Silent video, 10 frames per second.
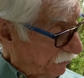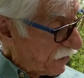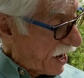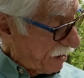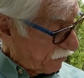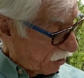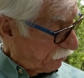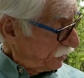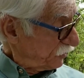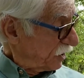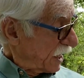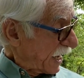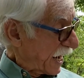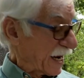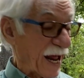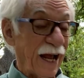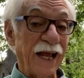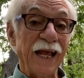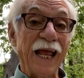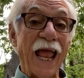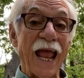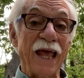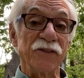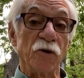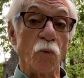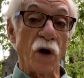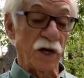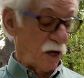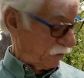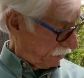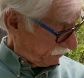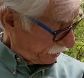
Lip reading: 5 hundredths, and I add the 100 of